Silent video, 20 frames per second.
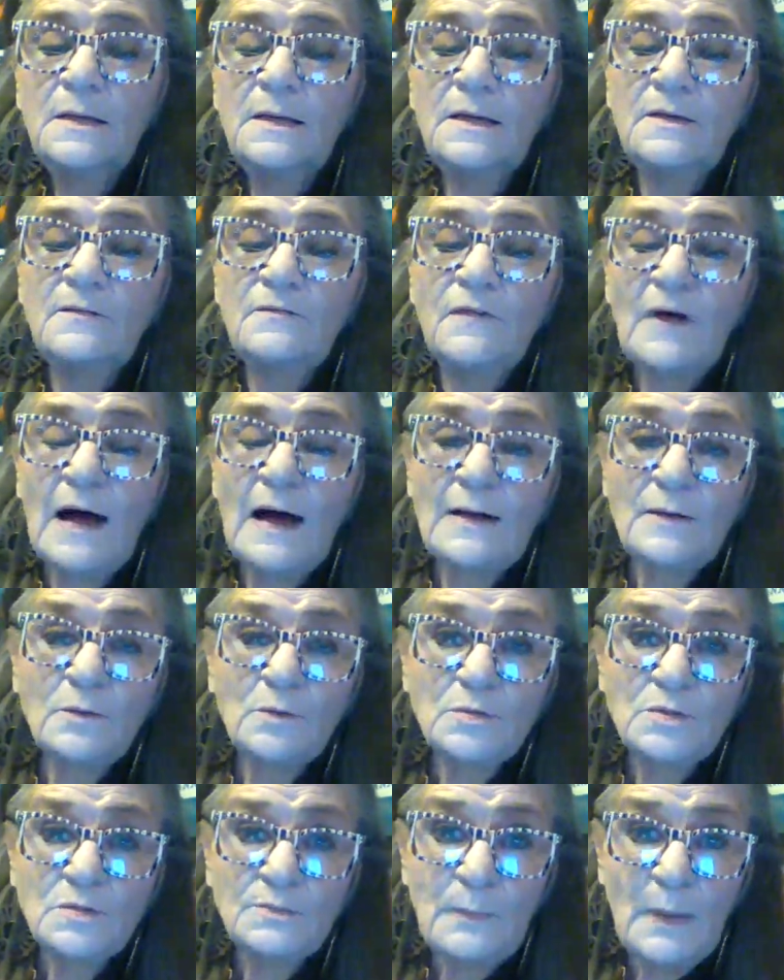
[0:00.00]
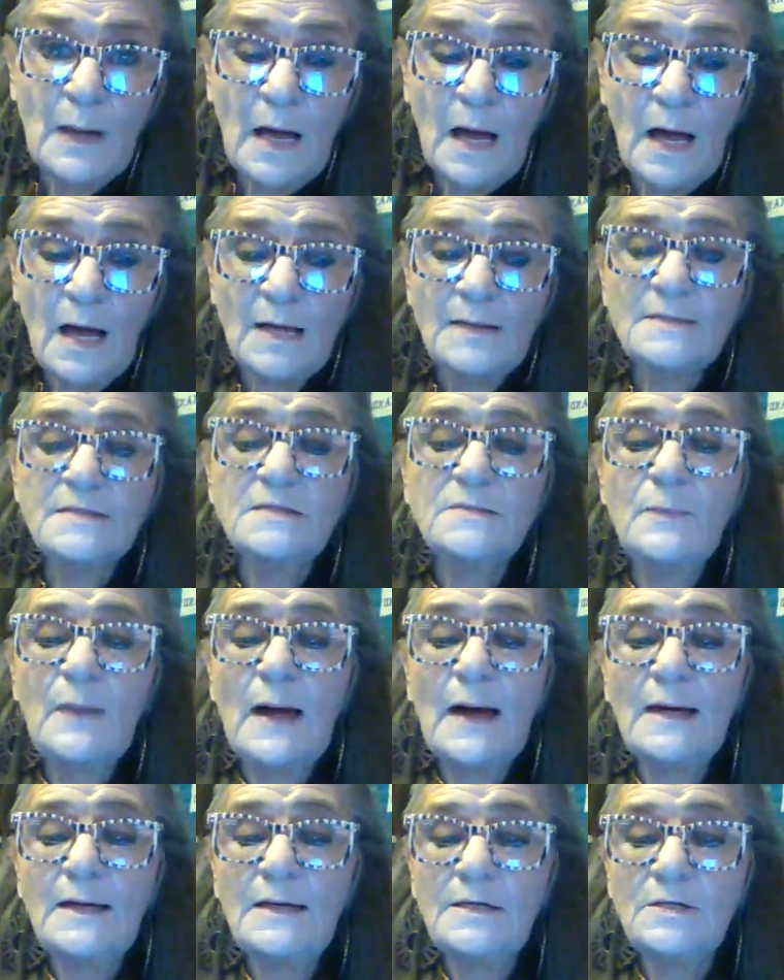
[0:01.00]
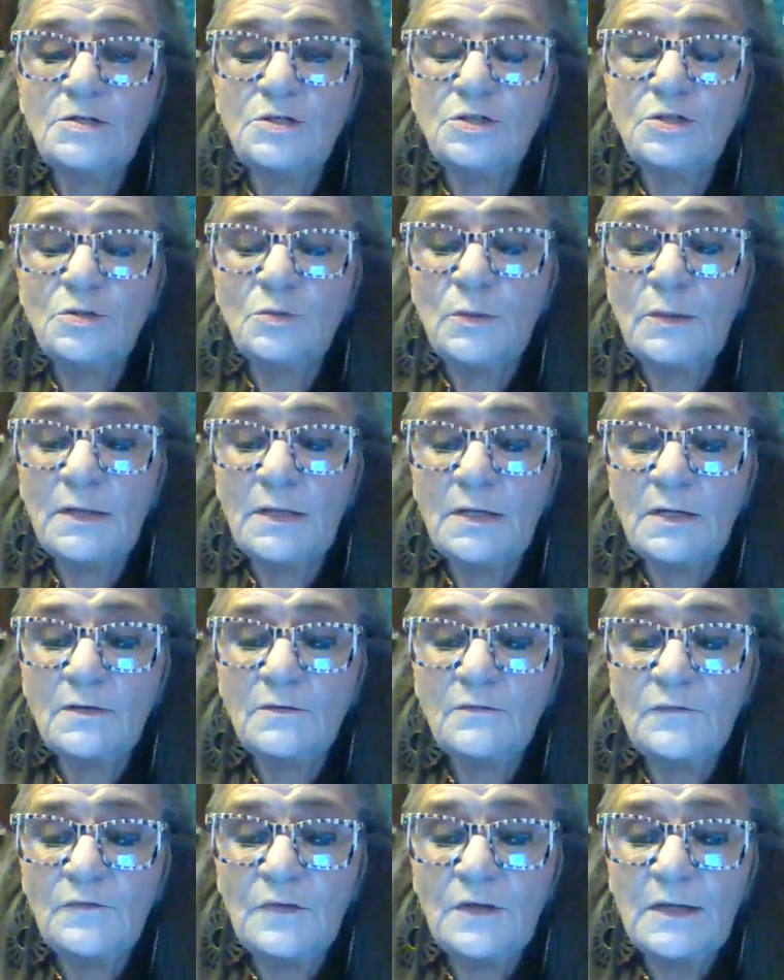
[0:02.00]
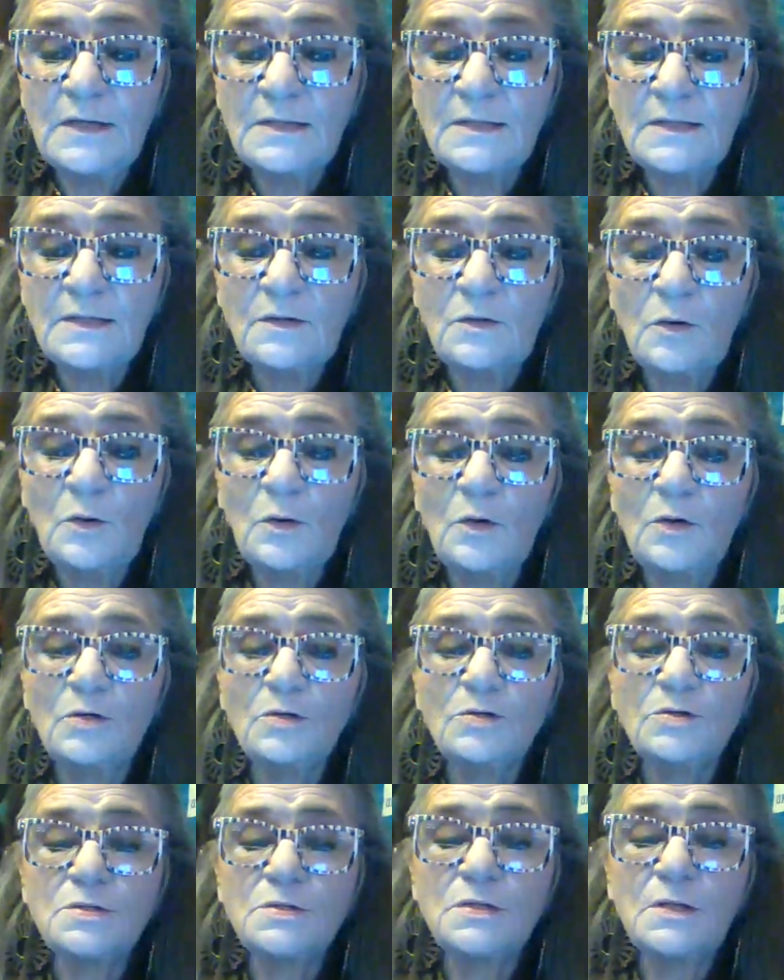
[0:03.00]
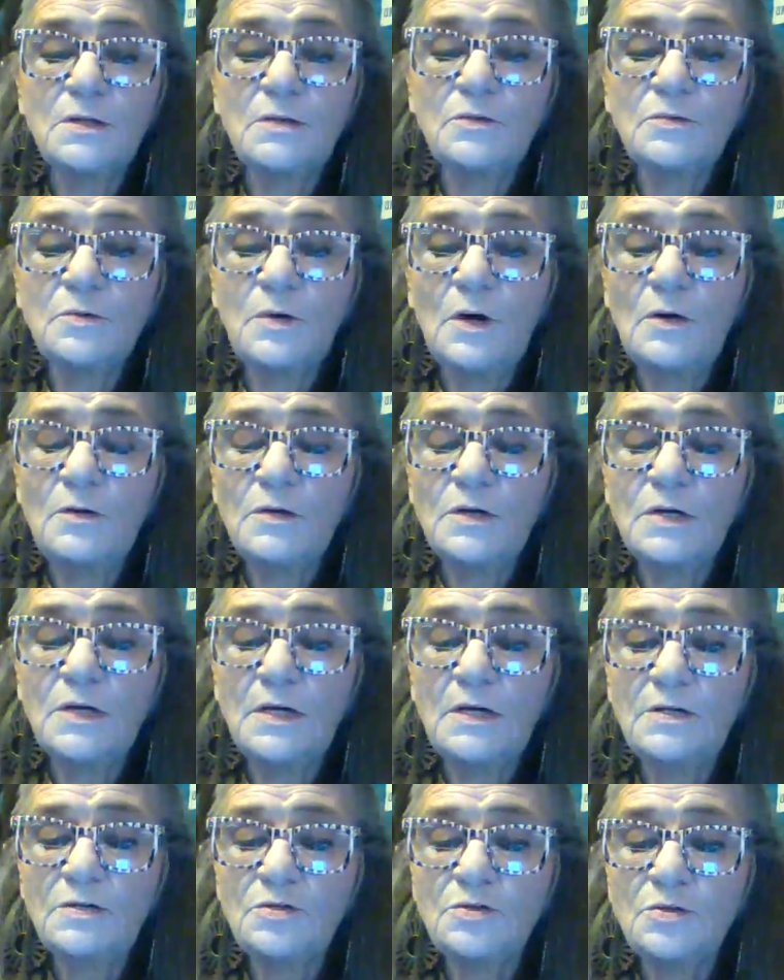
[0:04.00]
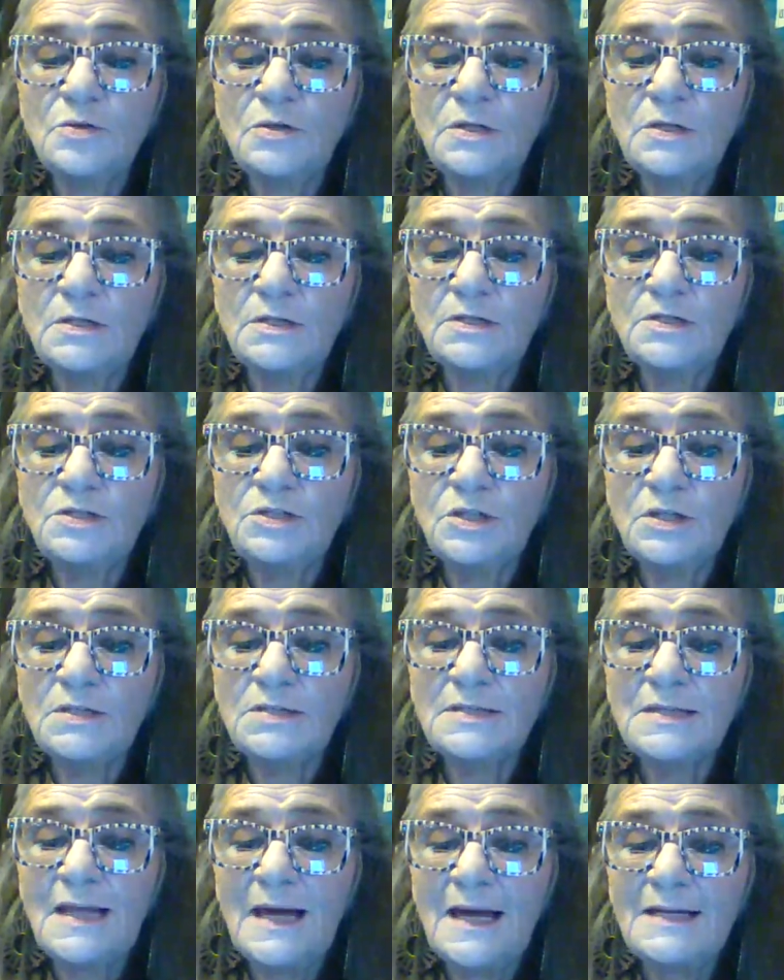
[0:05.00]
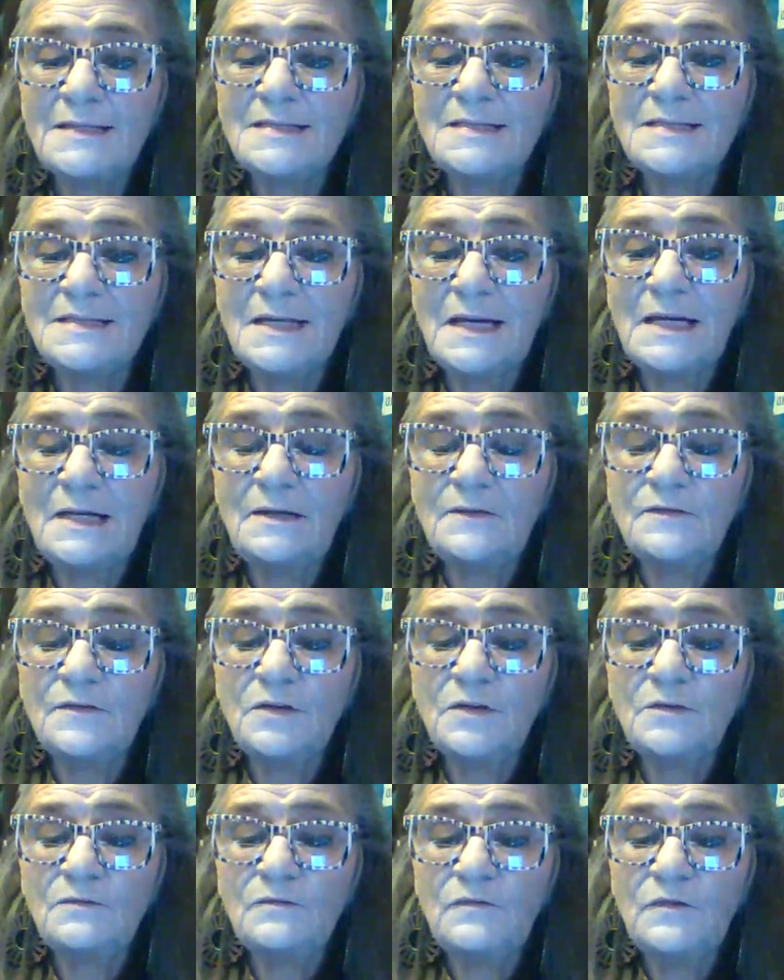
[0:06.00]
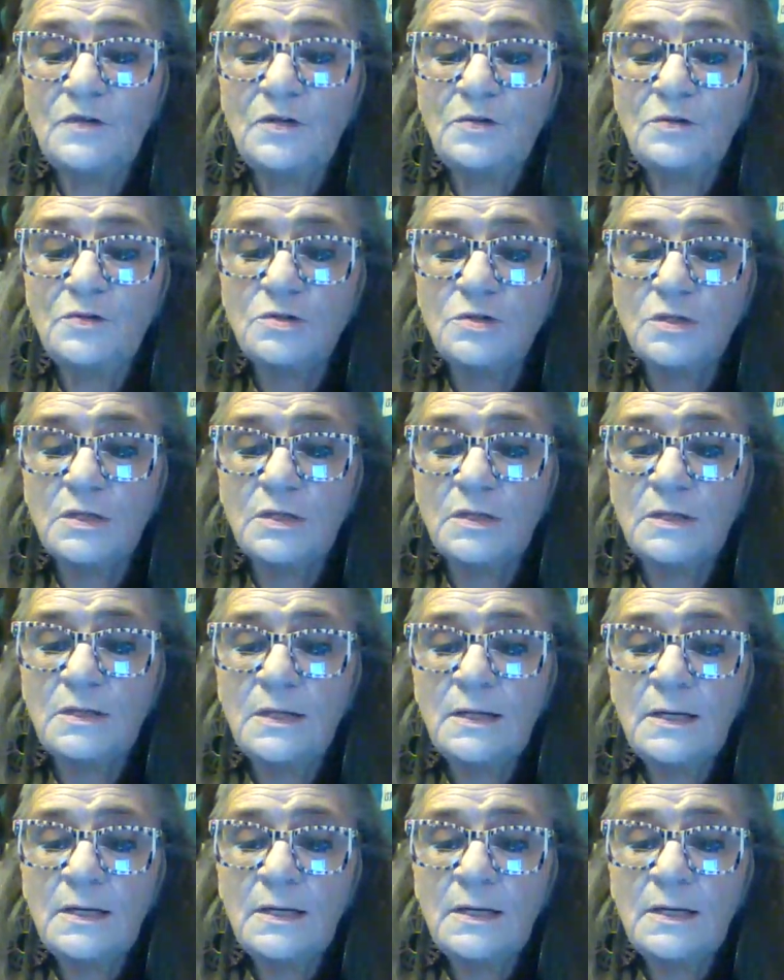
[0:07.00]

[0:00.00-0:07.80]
in vital spots, by issuing conflicting orders, can throw the country into just that state of confusion